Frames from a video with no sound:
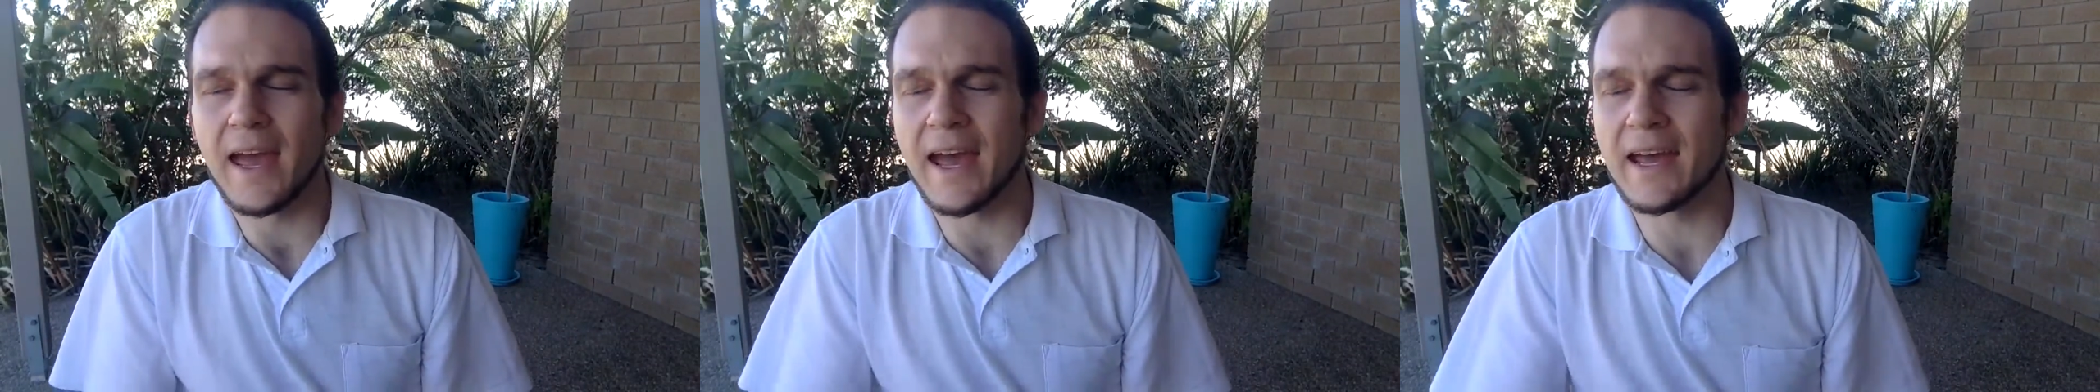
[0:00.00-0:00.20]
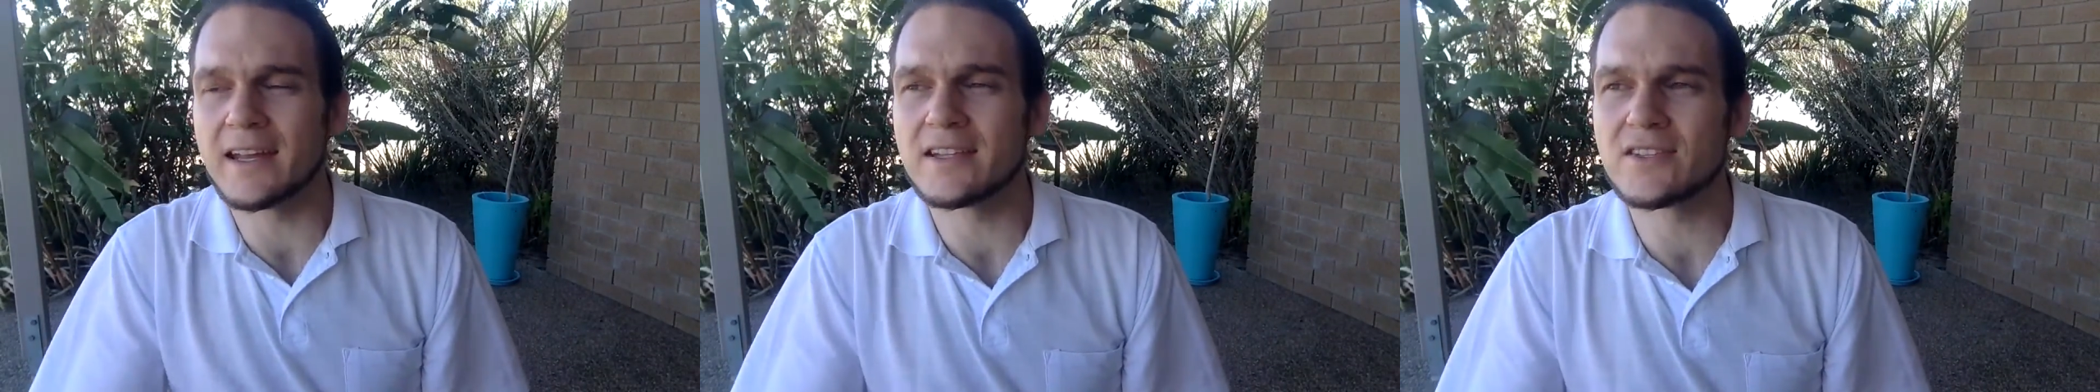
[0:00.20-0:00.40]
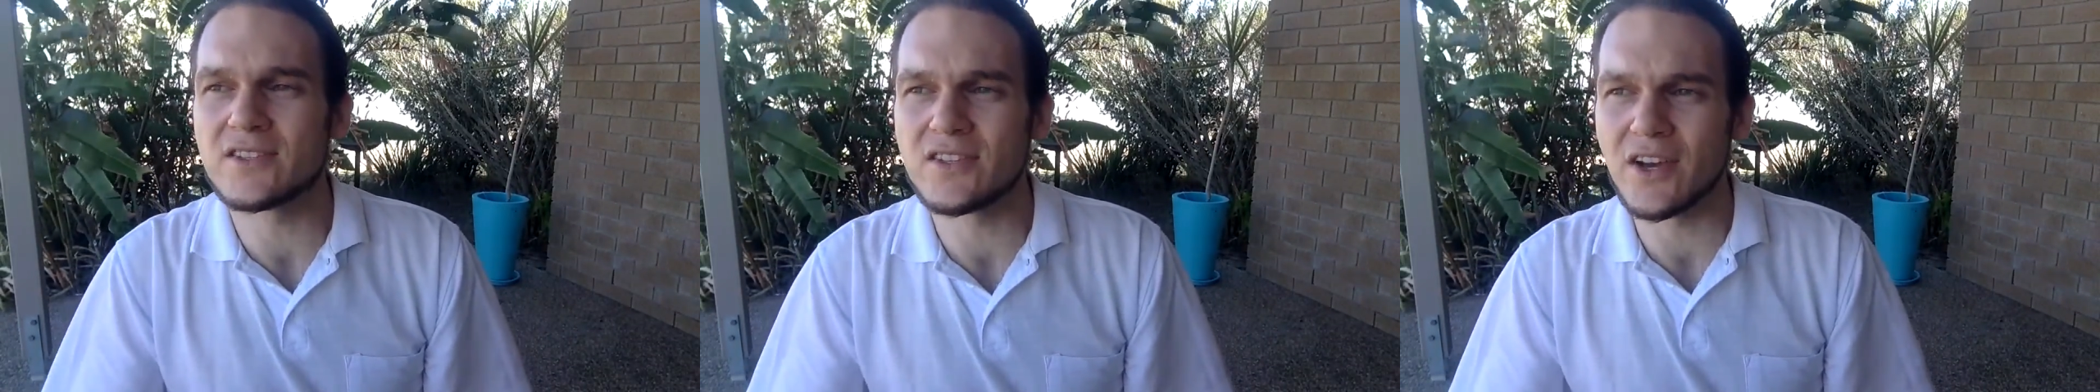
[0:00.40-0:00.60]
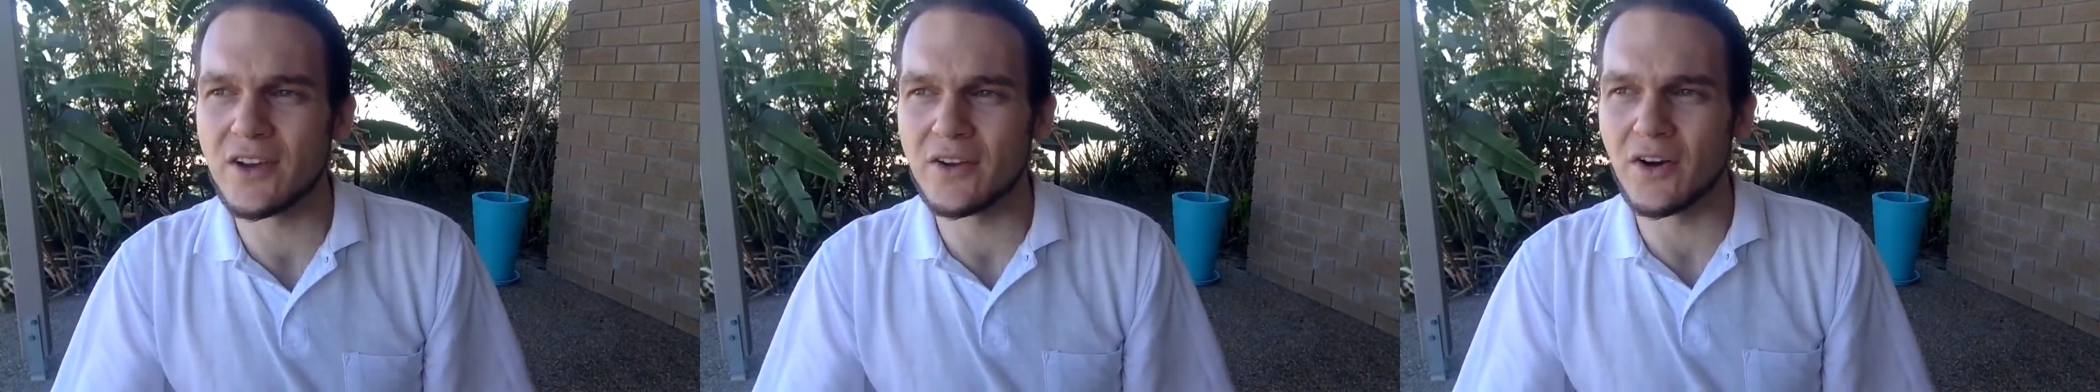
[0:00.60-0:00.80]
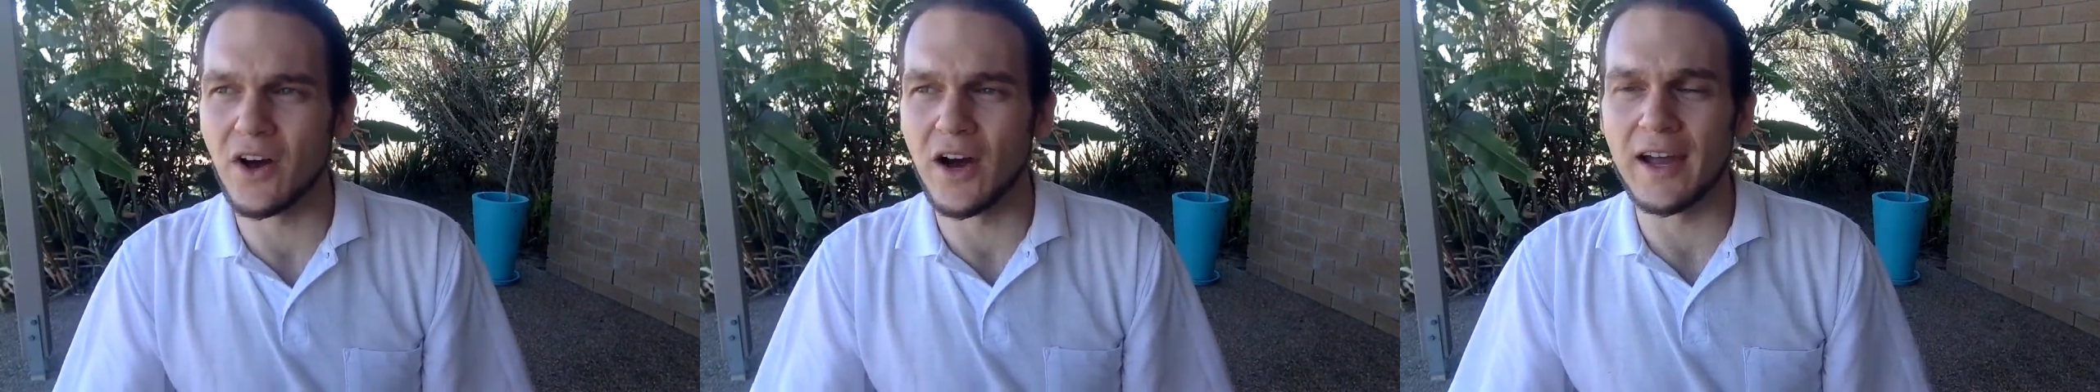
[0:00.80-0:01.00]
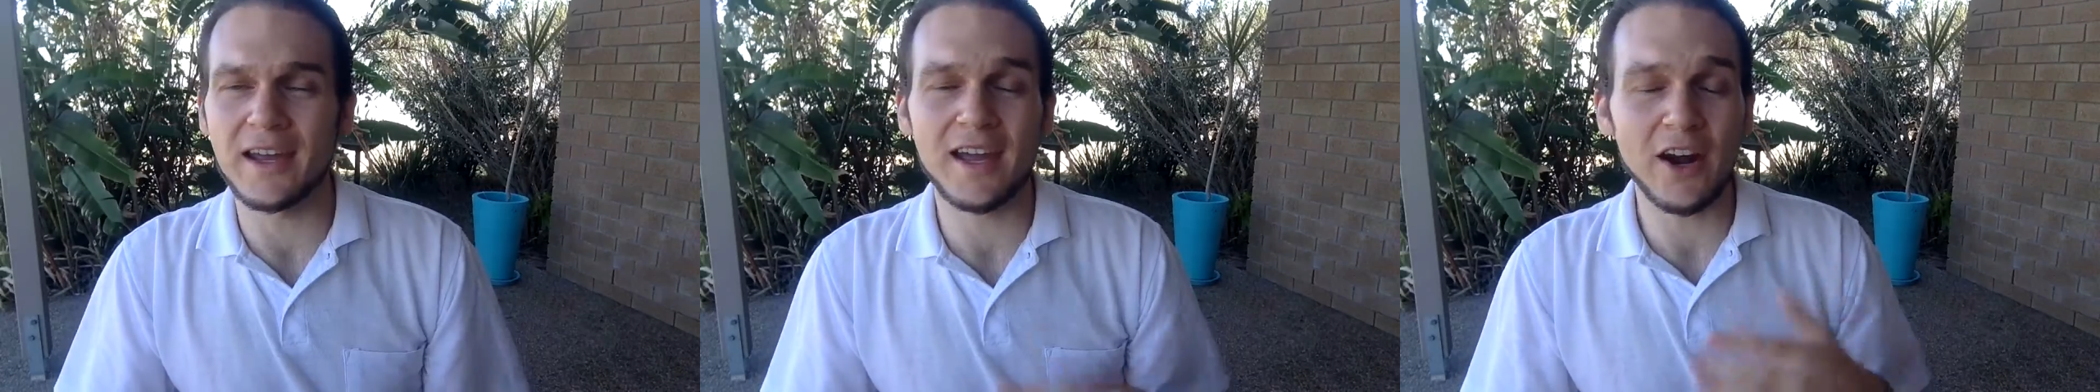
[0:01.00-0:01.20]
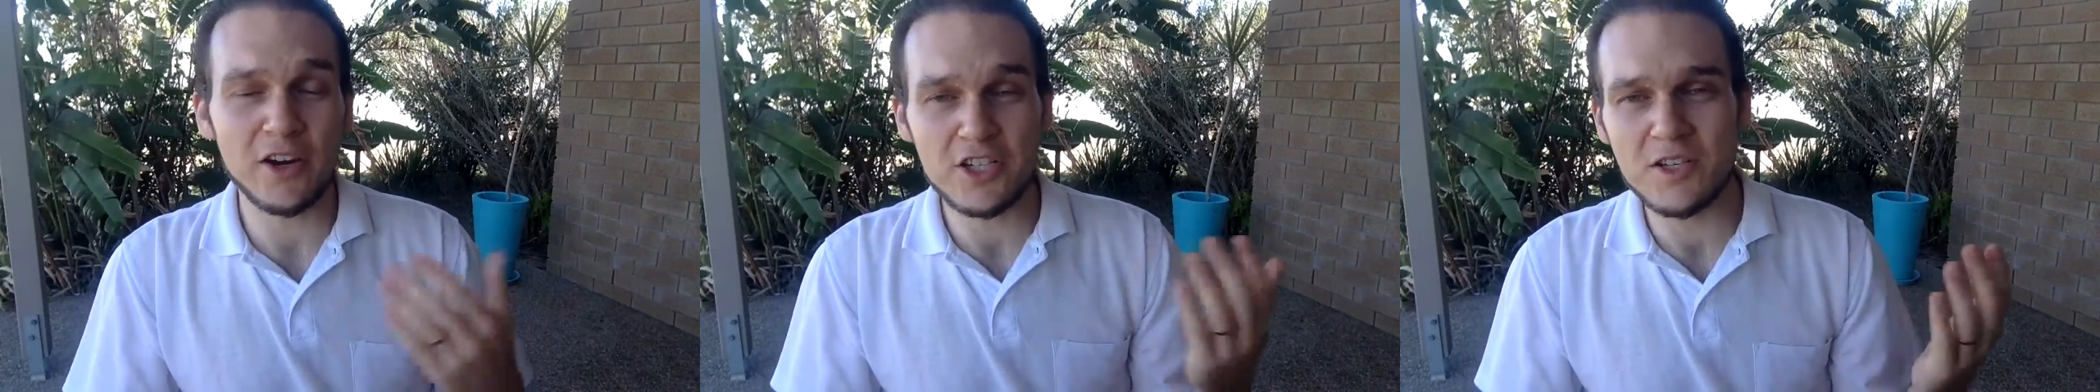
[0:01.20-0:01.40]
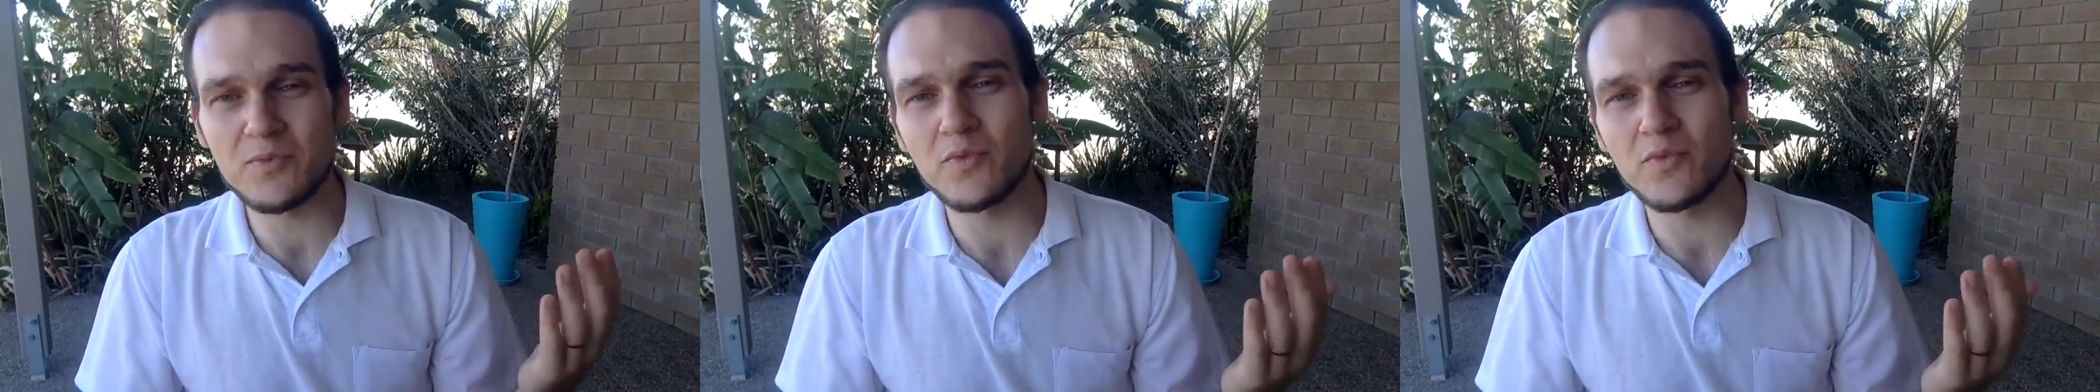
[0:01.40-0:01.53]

And so I encouraged